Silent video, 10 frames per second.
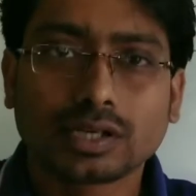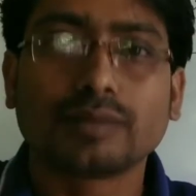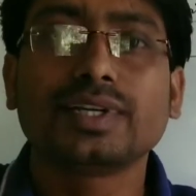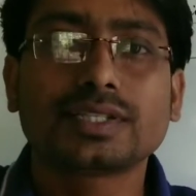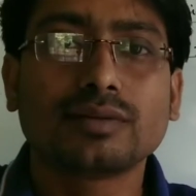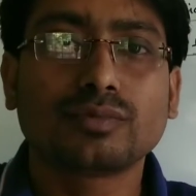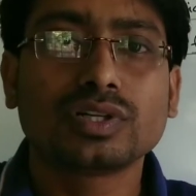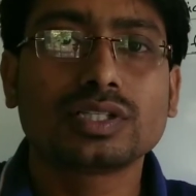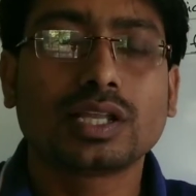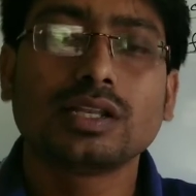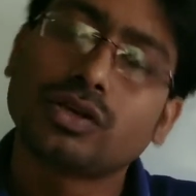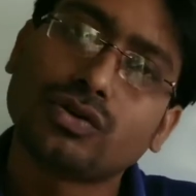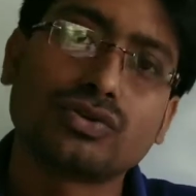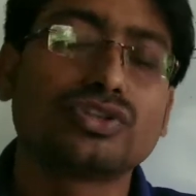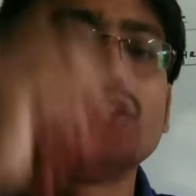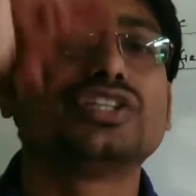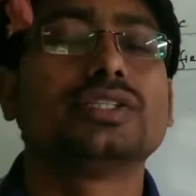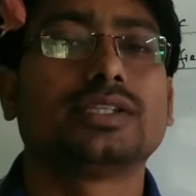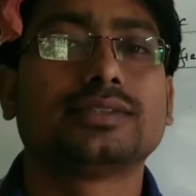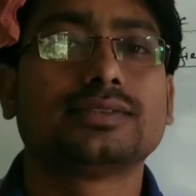gravitational potential goes on
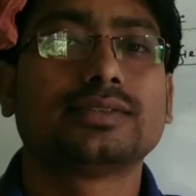increasing.